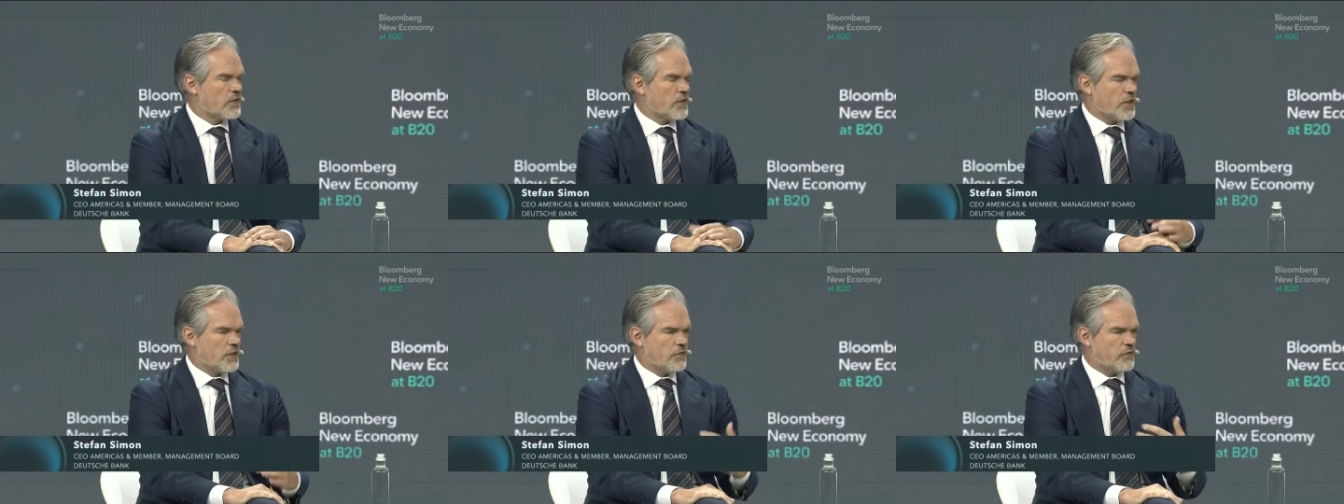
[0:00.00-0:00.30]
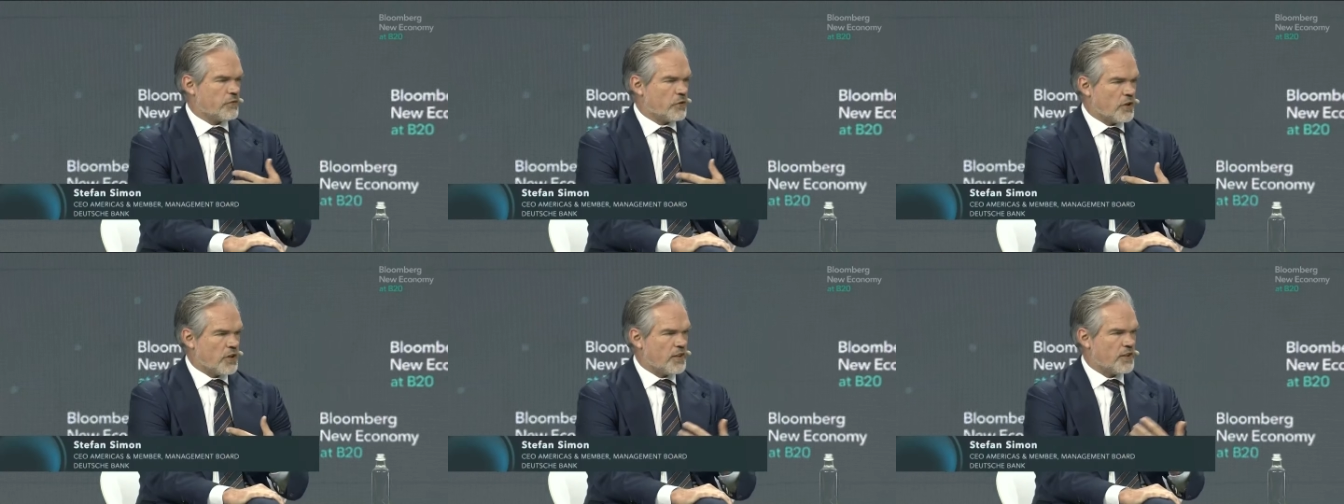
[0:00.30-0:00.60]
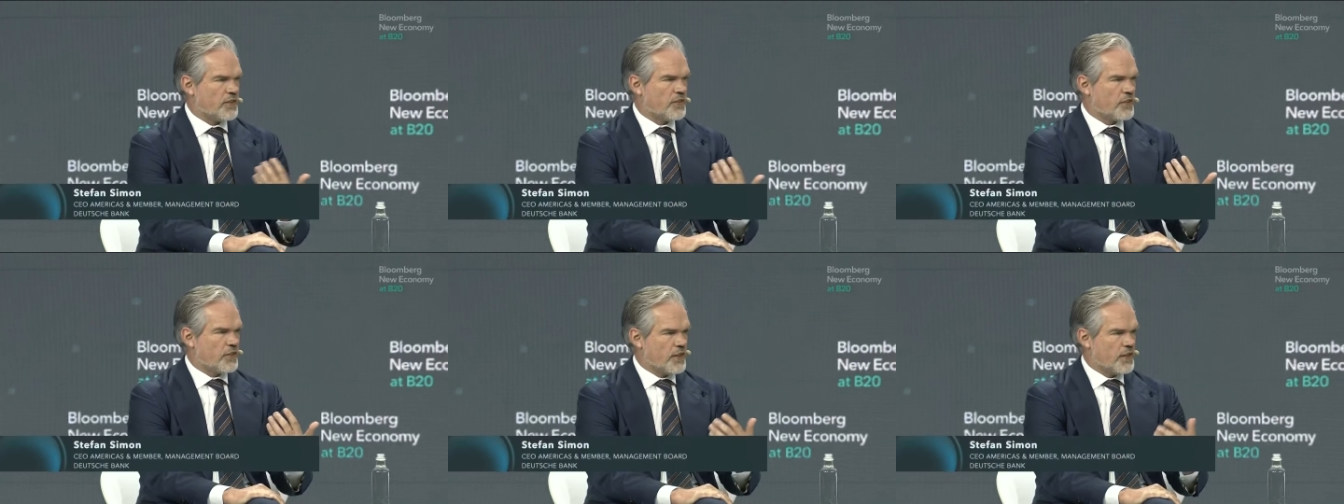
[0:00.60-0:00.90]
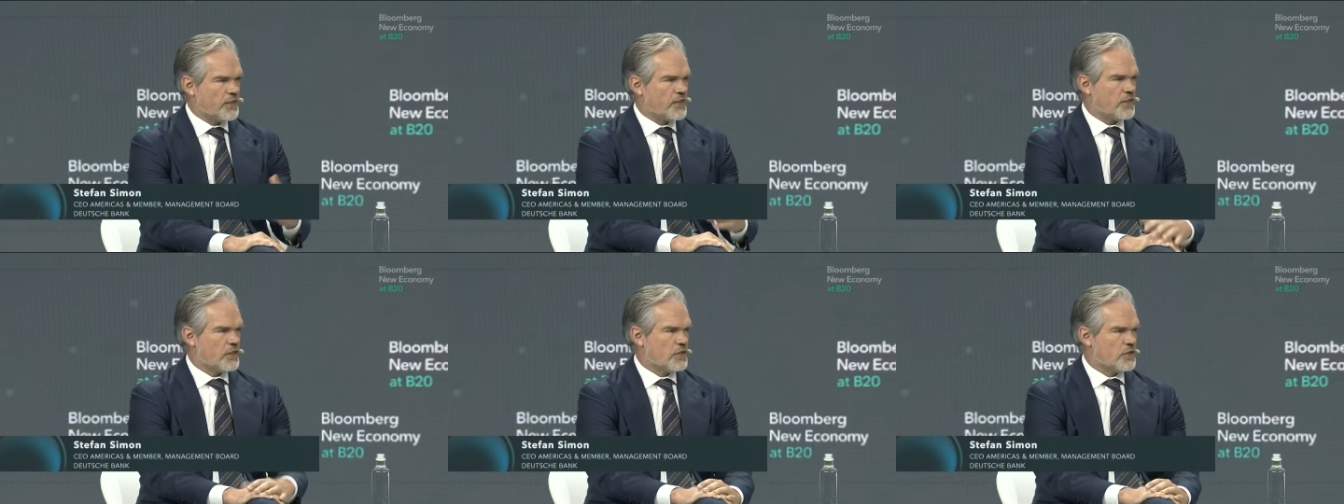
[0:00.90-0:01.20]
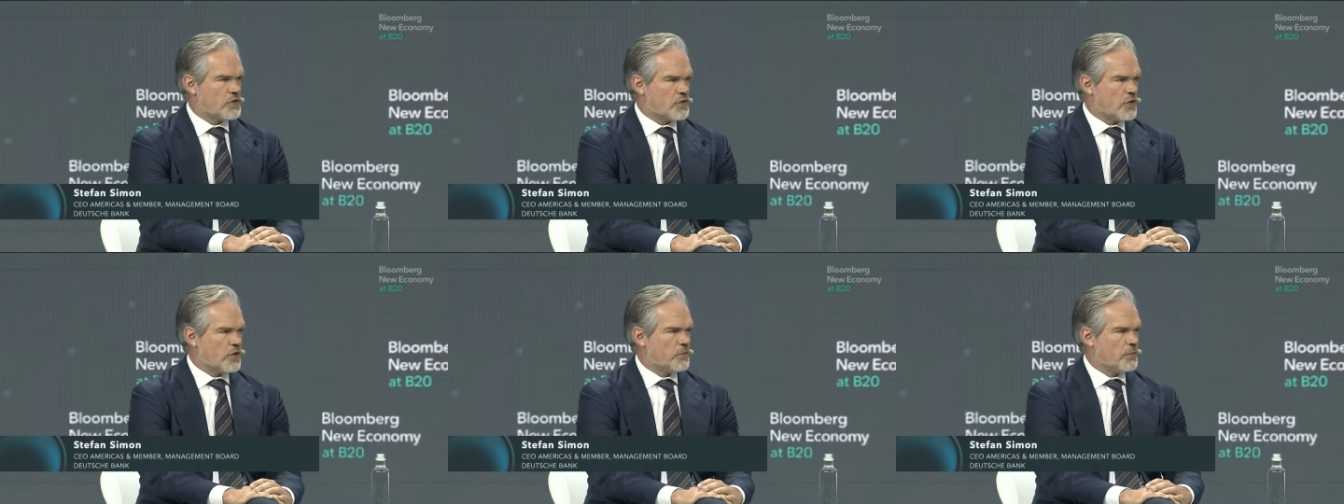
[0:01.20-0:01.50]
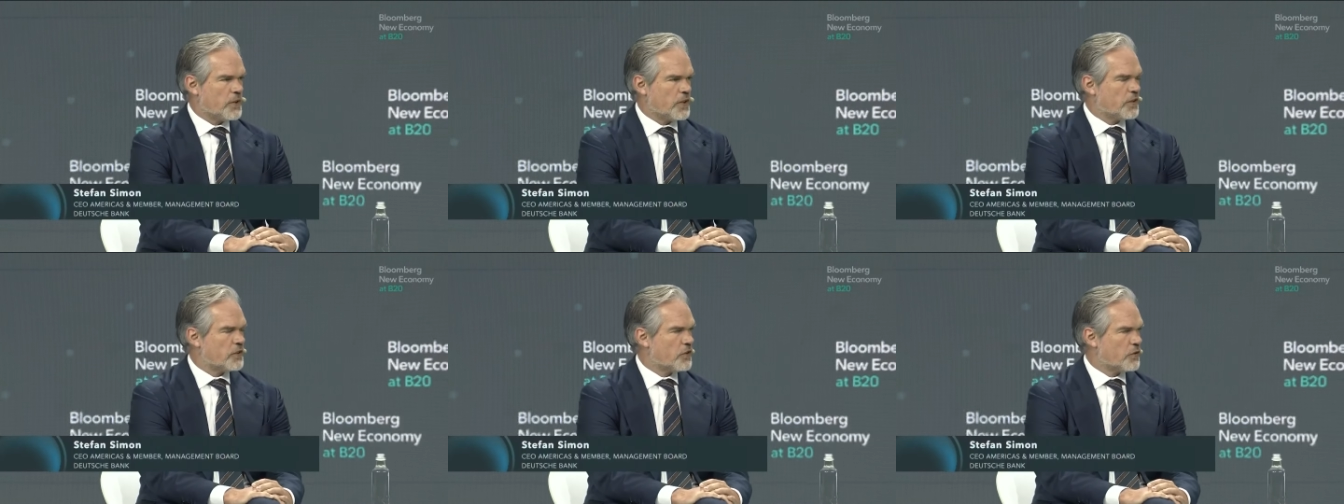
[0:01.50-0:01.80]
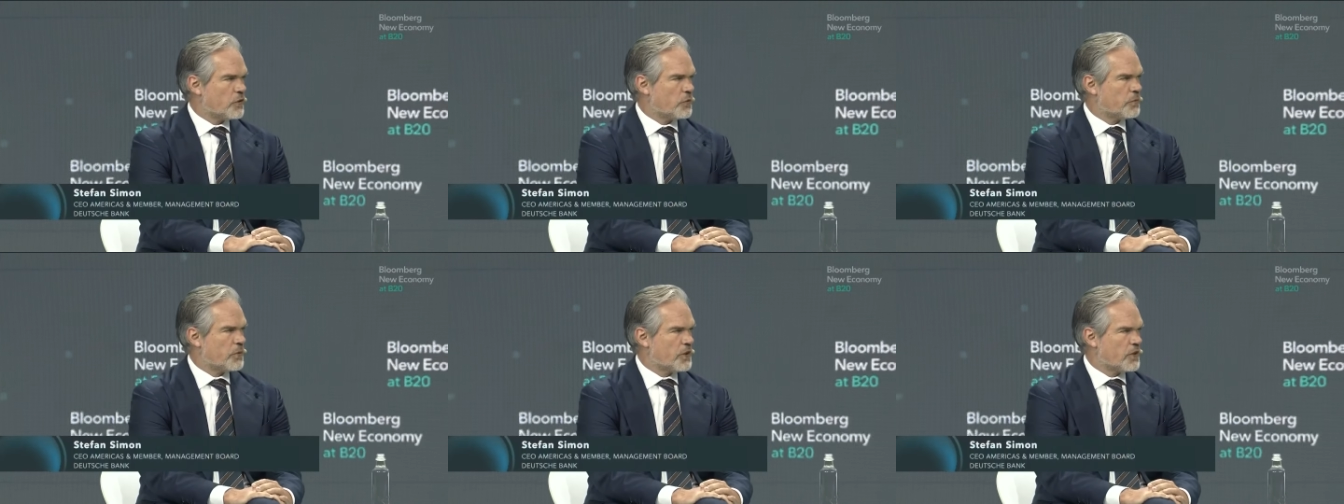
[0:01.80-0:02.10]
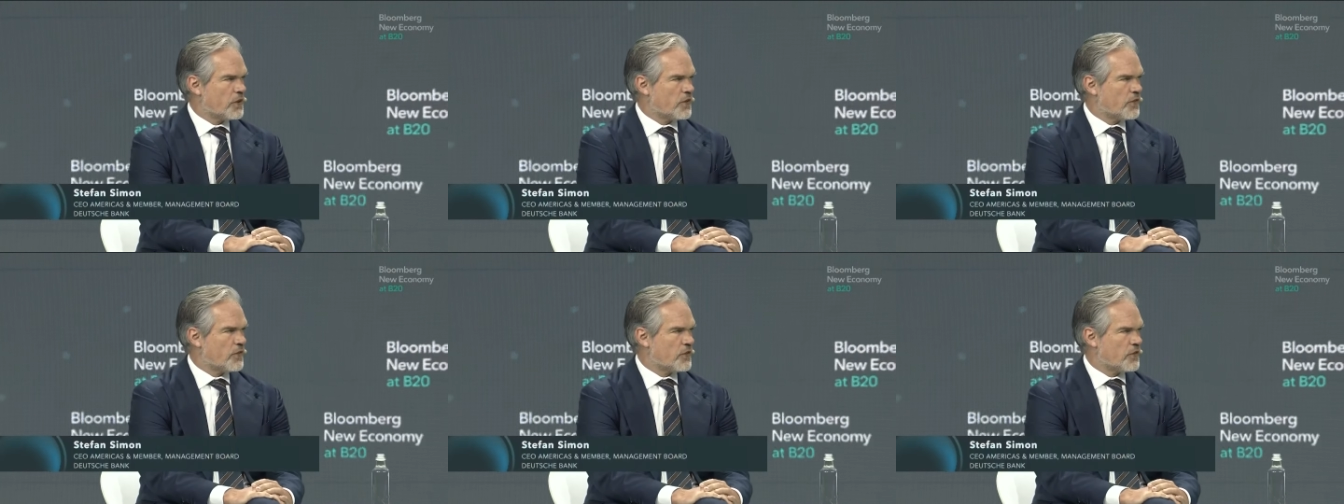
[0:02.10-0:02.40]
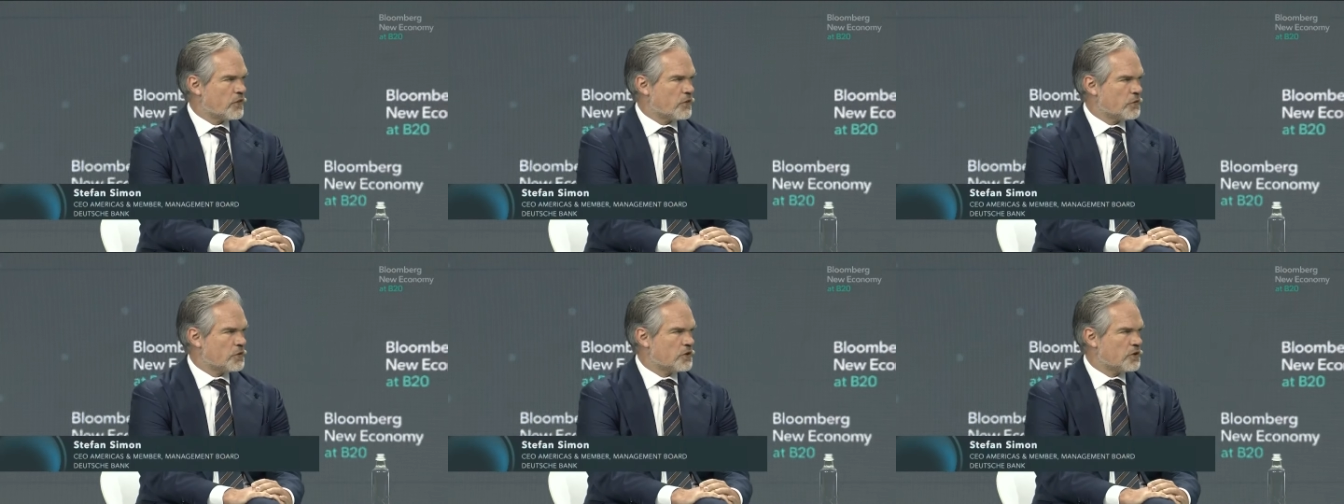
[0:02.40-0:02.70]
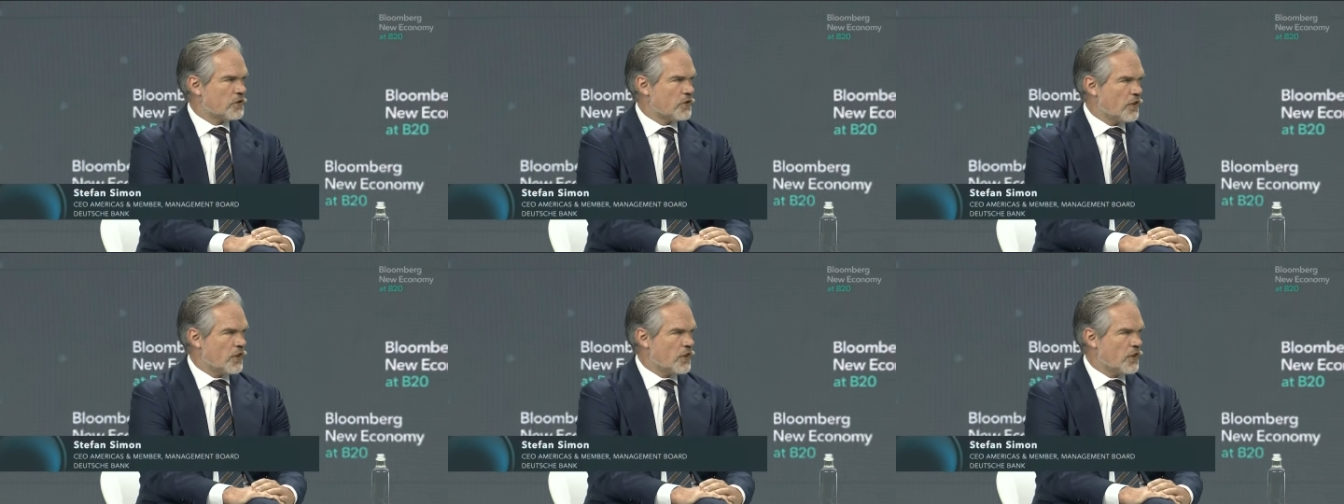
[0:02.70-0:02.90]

and for us as a German and European institution,